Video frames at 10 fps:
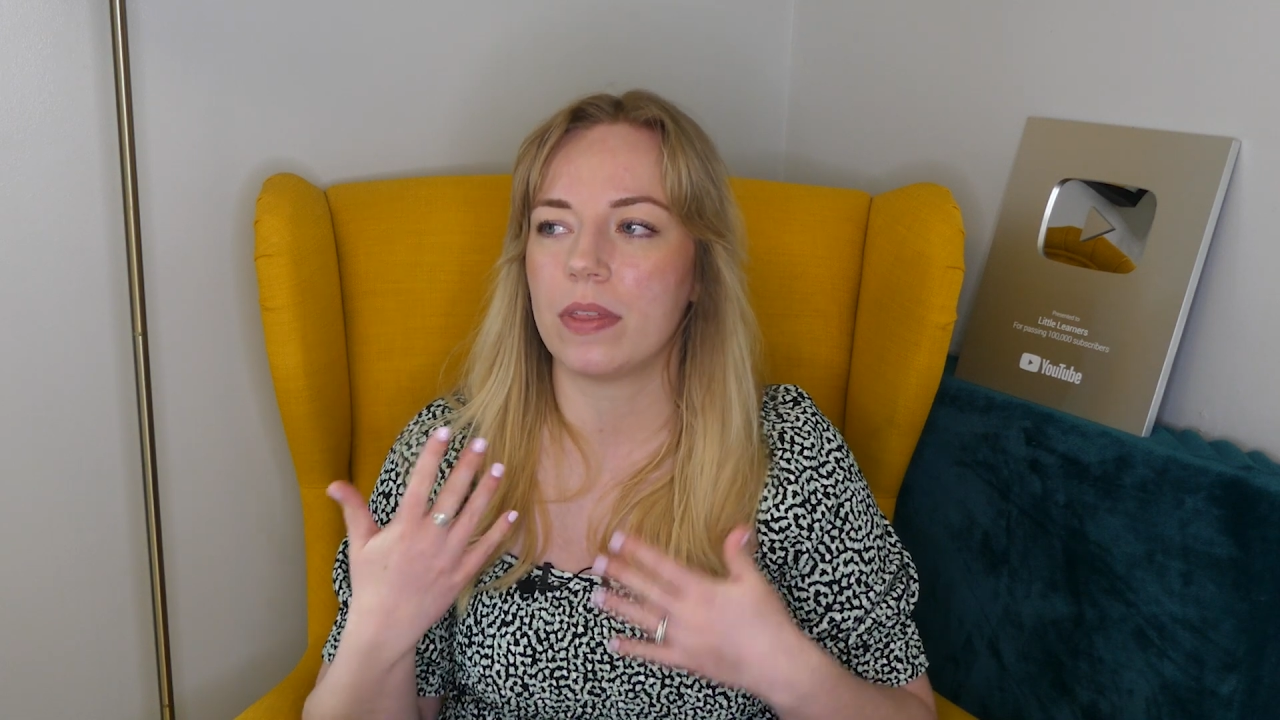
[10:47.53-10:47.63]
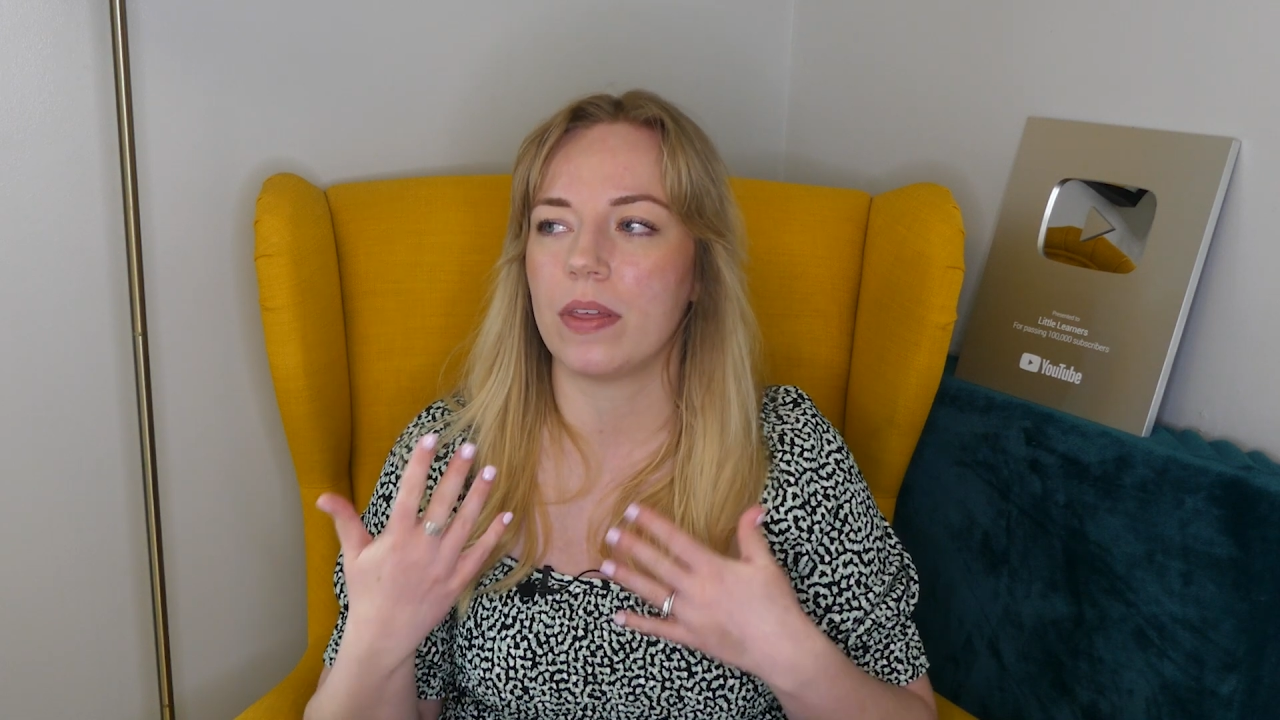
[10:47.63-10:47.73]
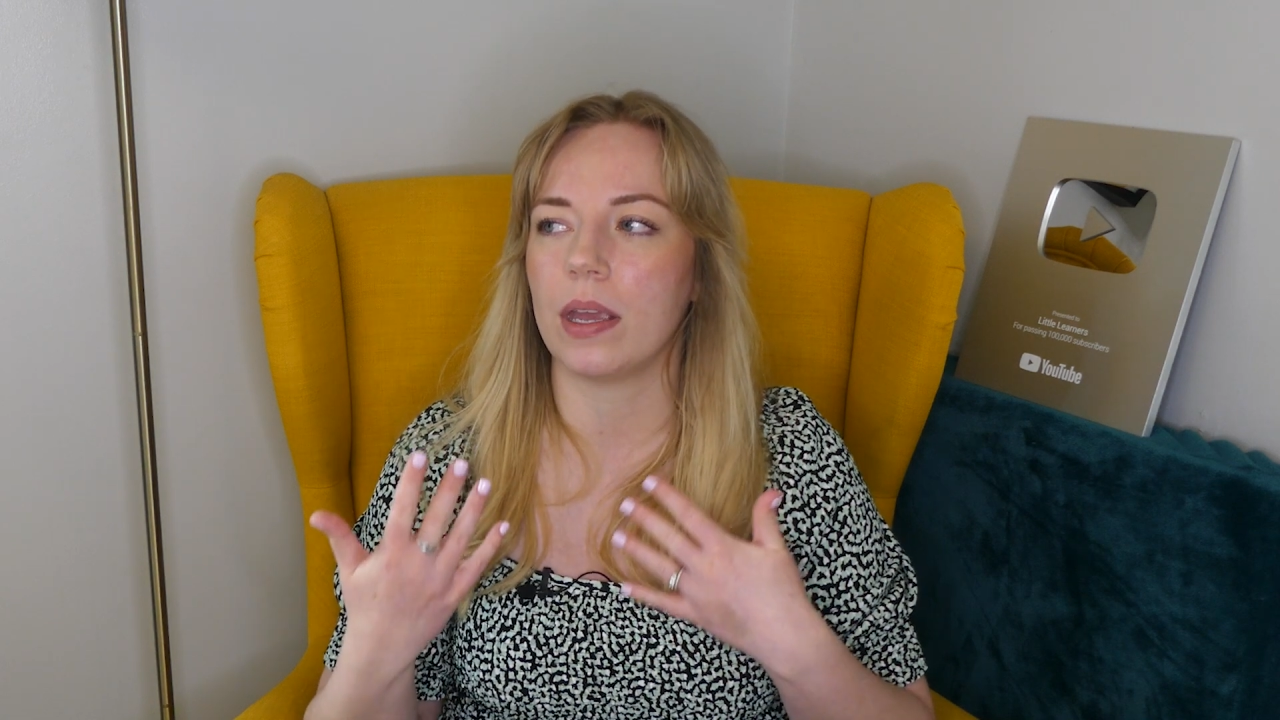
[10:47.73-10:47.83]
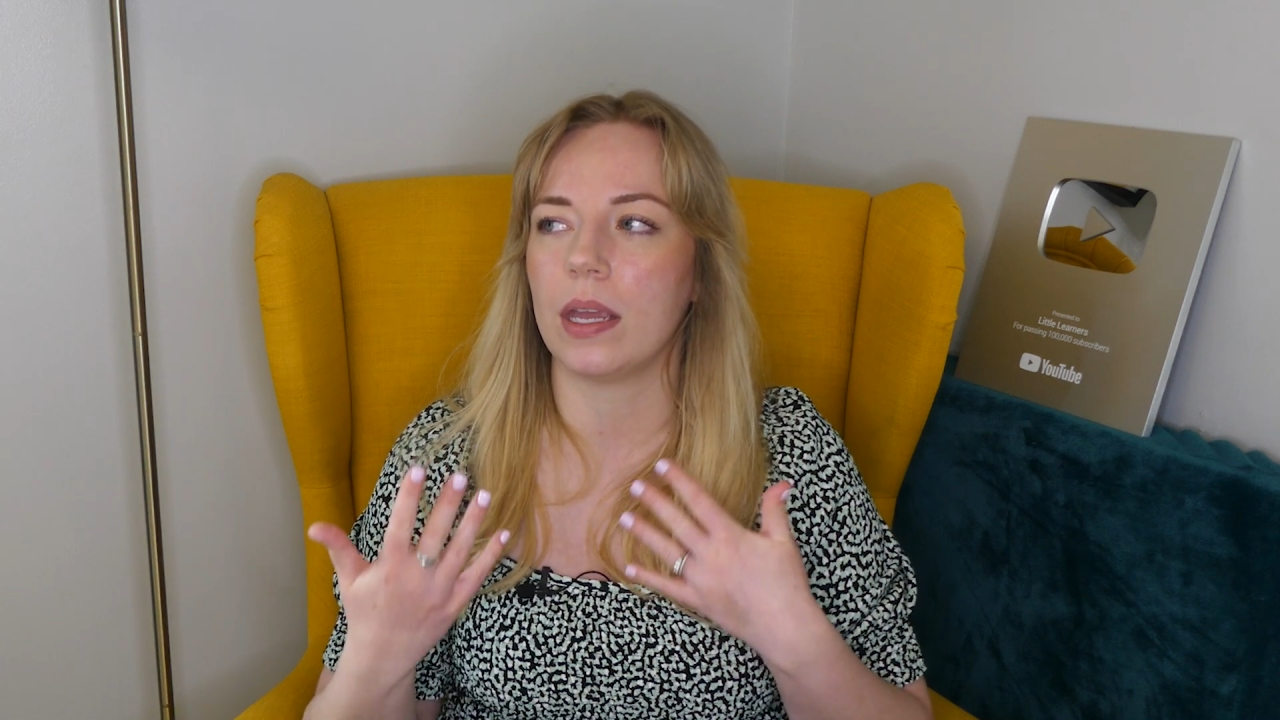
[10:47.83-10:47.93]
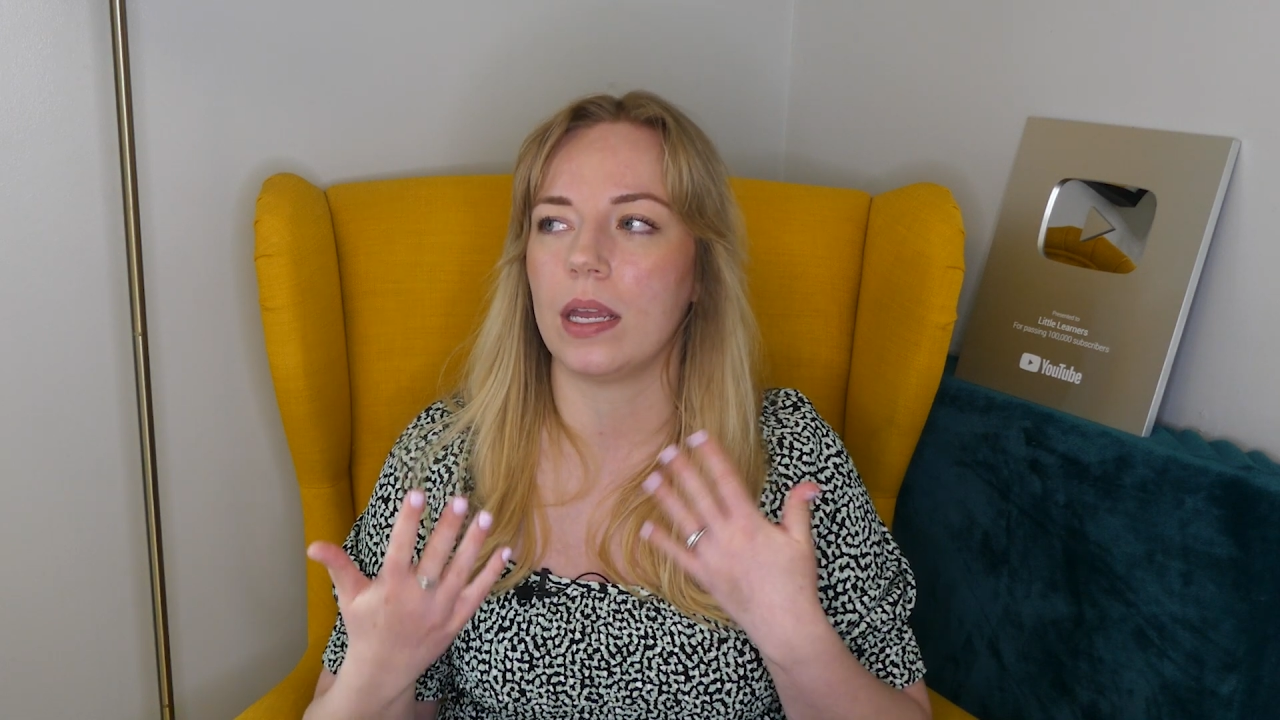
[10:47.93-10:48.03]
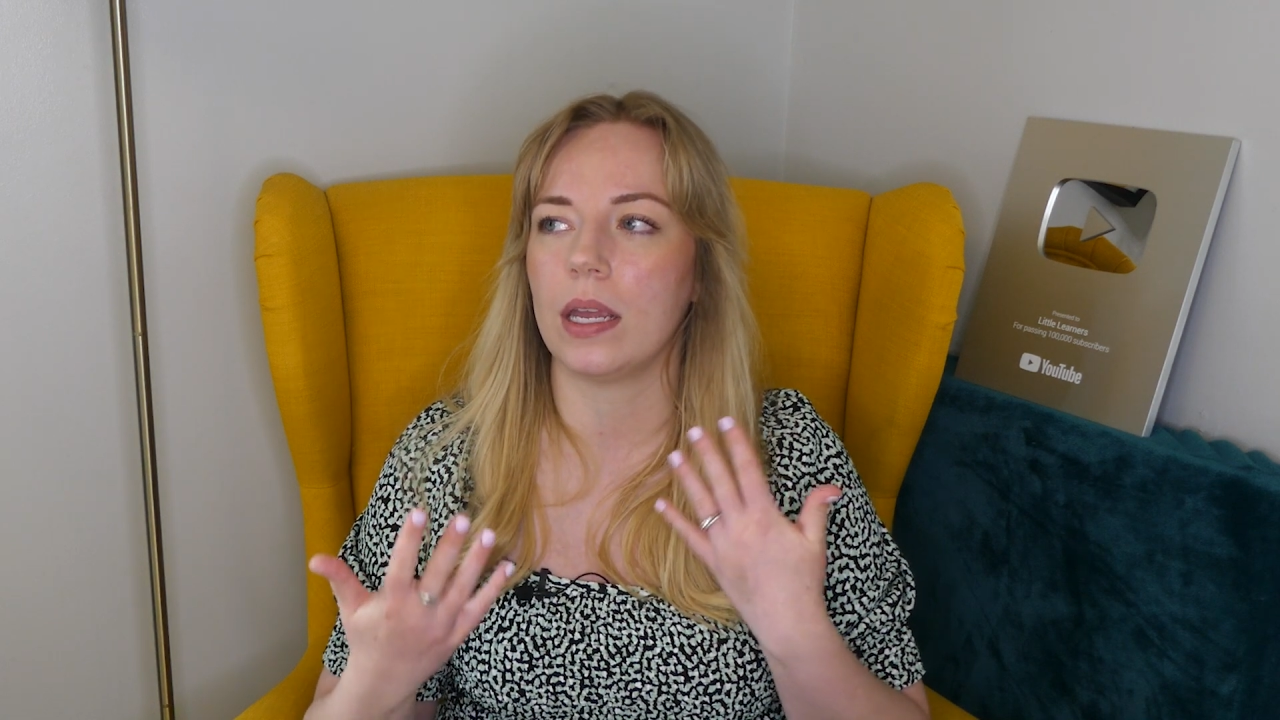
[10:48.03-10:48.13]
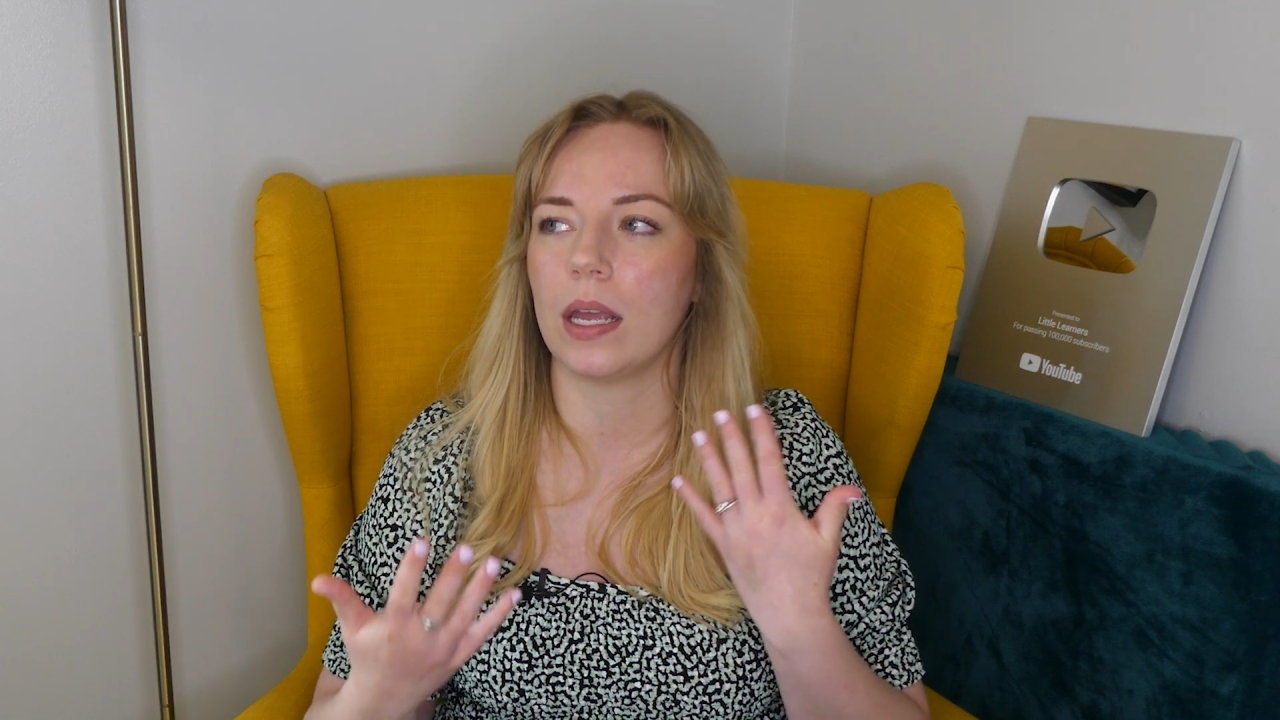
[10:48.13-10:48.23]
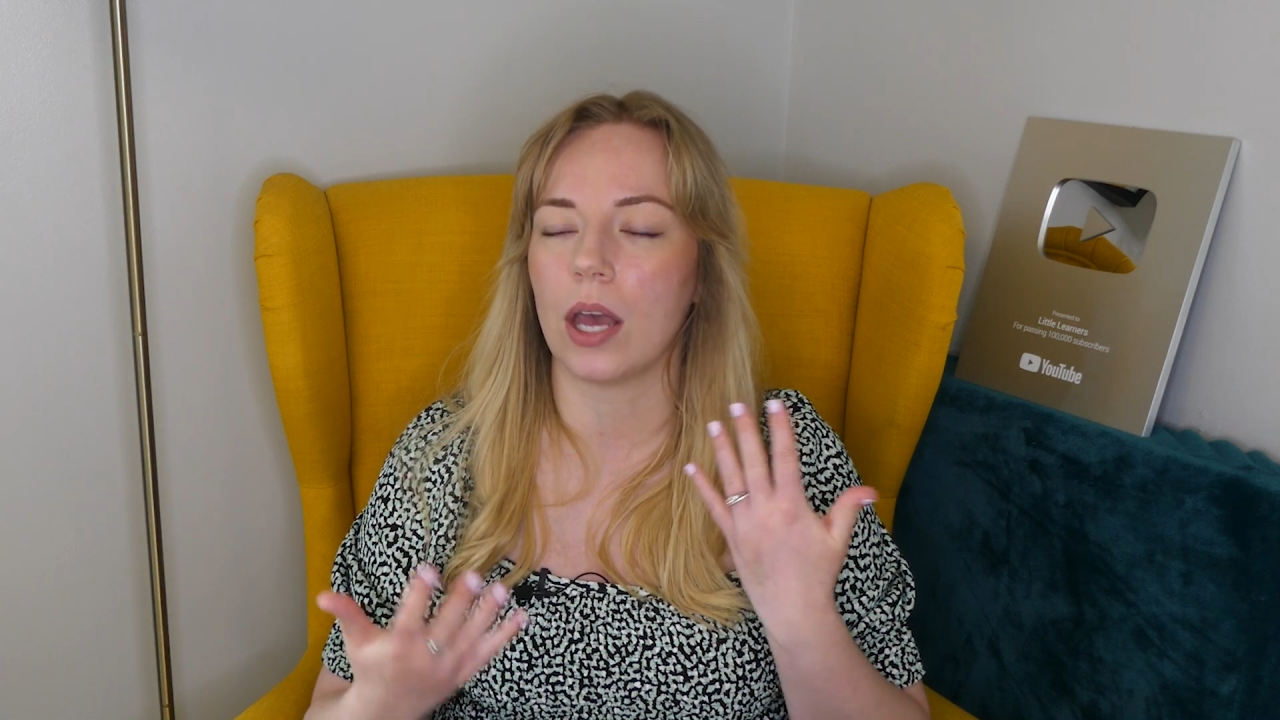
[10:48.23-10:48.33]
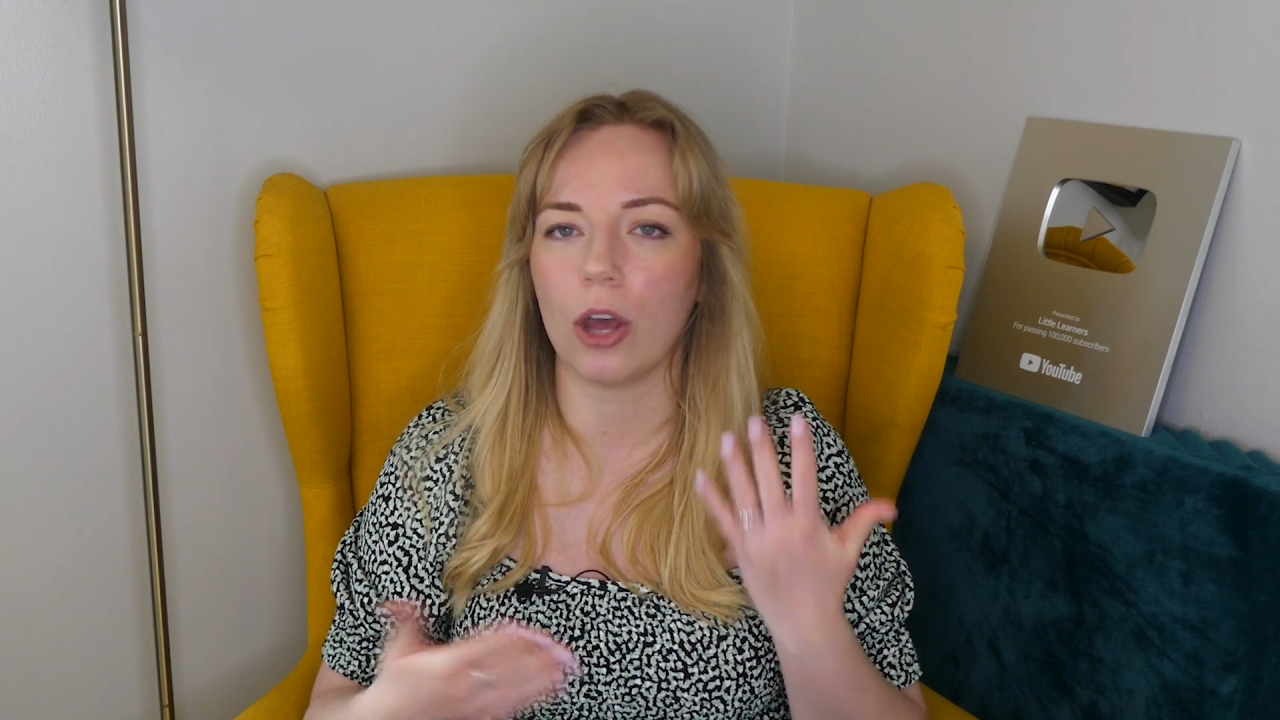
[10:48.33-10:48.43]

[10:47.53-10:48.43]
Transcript: thing